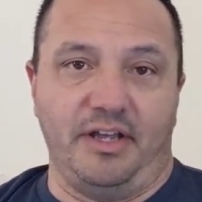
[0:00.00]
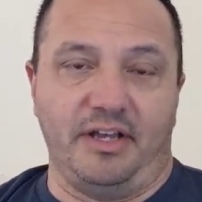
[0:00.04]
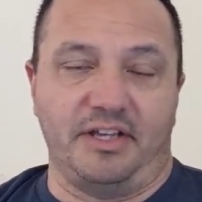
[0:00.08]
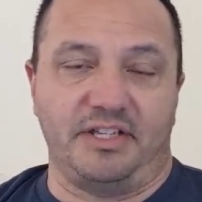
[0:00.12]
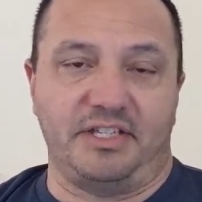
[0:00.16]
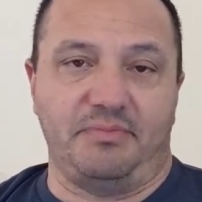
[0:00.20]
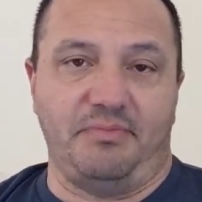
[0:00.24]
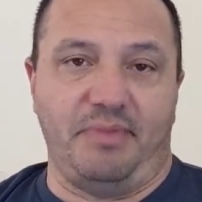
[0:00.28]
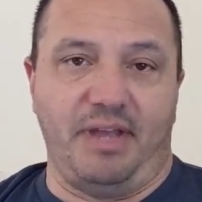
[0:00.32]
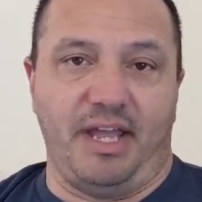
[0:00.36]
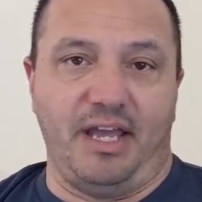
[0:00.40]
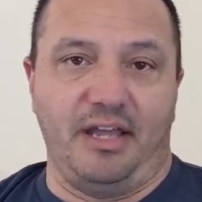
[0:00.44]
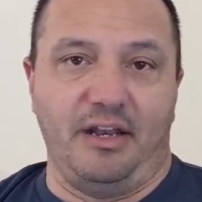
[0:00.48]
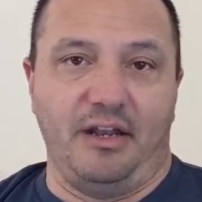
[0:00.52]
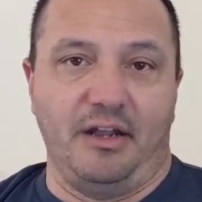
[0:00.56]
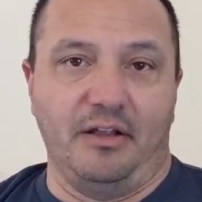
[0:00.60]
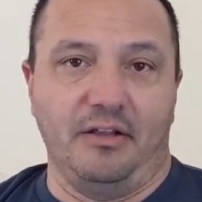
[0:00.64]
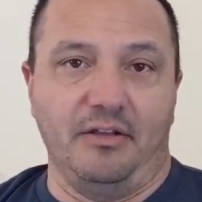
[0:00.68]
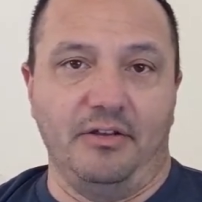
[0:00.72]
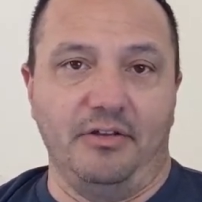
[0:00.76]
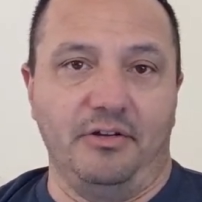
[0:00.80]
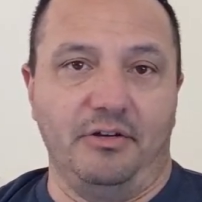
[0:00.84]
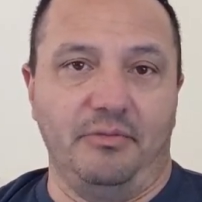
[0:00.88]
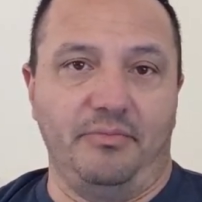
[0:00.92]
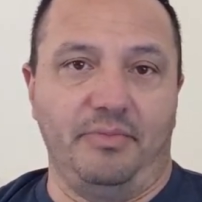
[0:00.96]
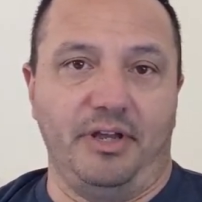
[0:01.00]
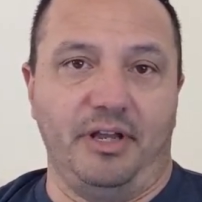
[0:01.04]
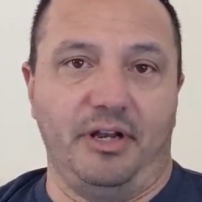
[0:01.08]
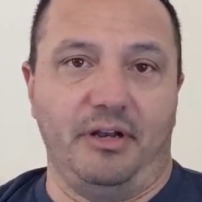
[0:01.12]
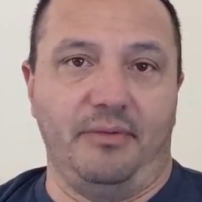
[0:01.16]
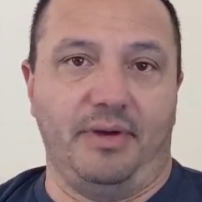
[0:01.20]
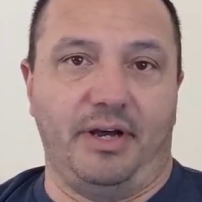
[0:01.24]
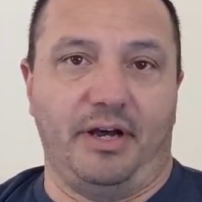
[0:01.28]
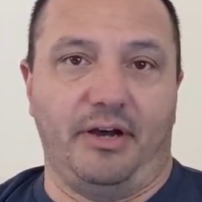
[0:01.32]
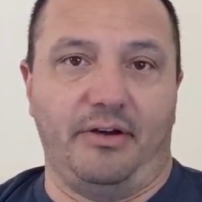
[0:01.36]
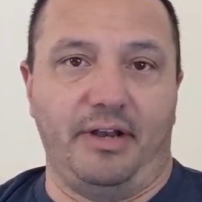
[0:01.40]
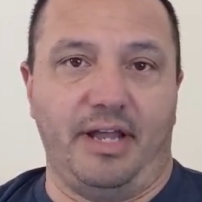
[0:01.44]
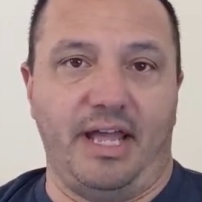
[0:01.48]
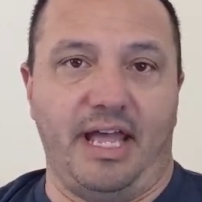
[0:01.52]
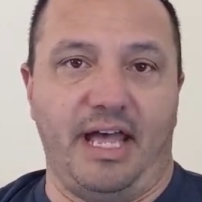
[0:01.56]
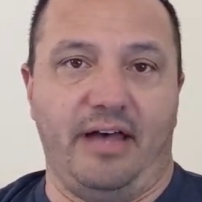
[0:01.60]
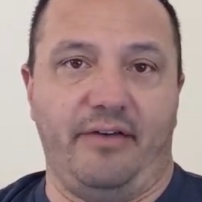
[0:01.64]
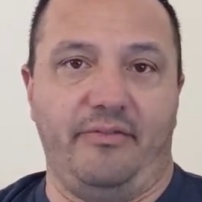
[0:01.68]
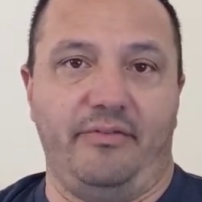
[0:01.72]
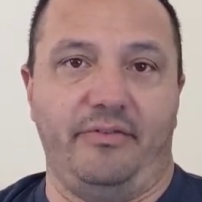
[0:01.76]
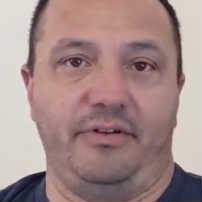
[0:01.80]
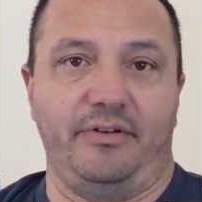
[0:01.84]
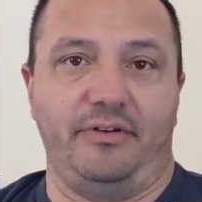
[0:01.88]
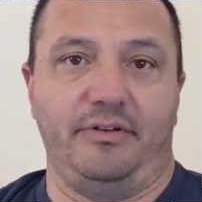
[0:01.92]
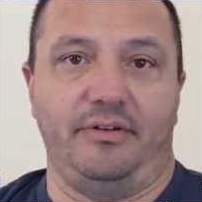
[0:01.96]
to expand a little bit about
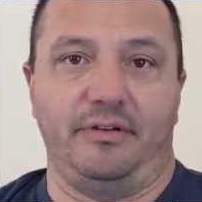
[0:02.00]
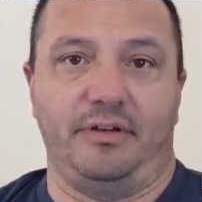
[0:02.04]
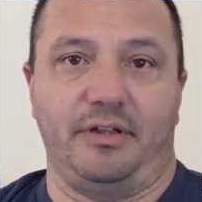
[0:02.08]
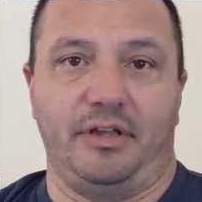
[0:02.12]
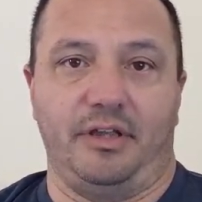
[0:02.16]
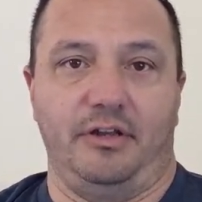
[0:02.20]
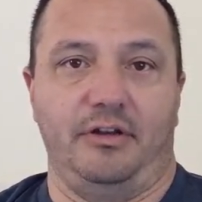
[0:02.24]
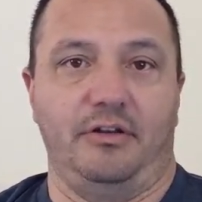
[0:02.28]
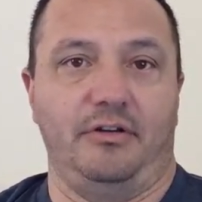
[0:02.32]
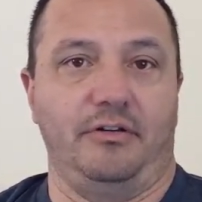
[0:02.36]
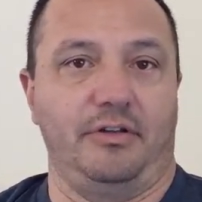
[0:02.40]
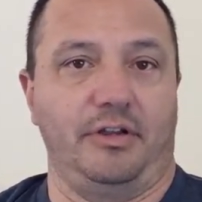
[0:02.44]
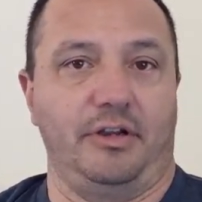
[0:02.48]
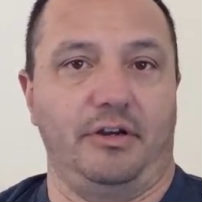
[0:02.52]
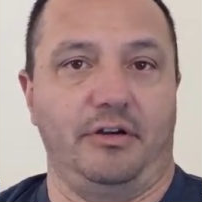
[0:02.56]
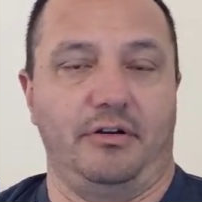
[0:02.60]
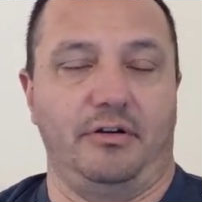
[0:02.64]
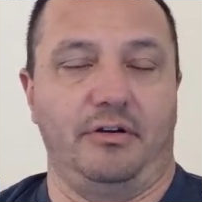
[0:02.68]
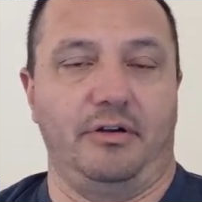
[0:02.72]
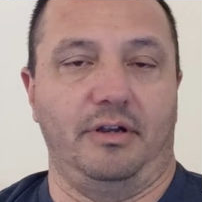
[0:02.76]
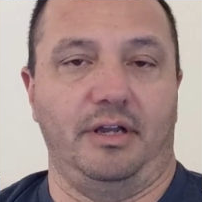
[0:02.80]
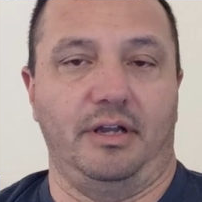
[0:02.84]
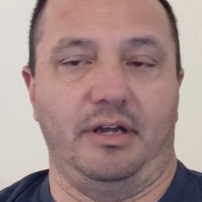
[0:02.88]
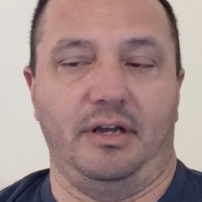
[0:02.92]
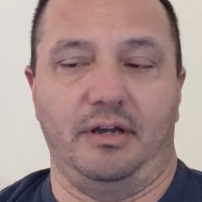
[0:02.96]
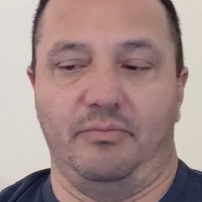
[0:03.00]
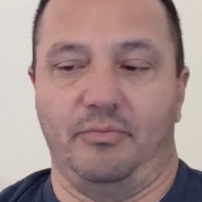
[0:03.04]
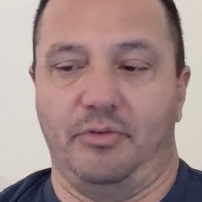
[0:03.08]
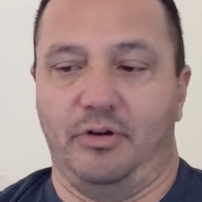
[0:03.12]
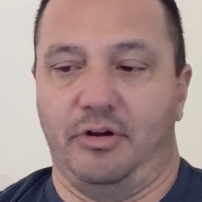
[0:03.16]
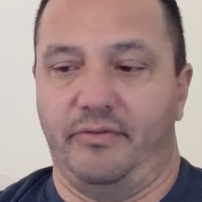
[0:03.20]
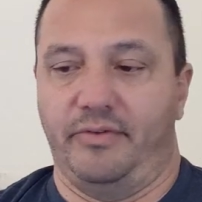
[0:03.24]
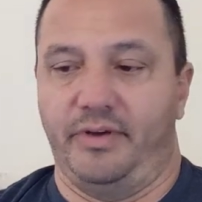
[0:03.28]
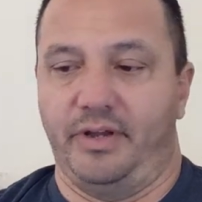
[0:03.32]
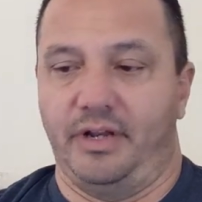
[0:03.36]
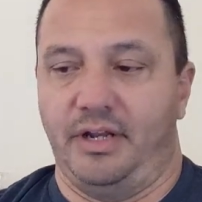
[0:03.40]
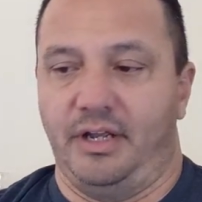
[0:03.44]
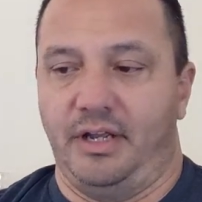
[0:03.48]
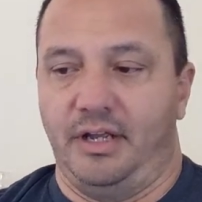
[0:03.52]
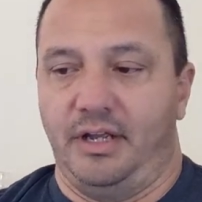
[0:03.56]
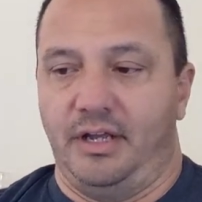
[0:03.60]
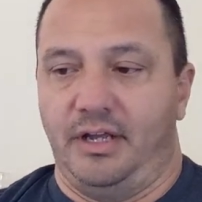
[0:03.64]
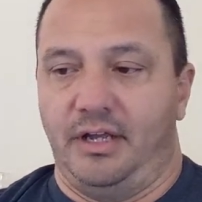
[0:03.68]
having, your more of a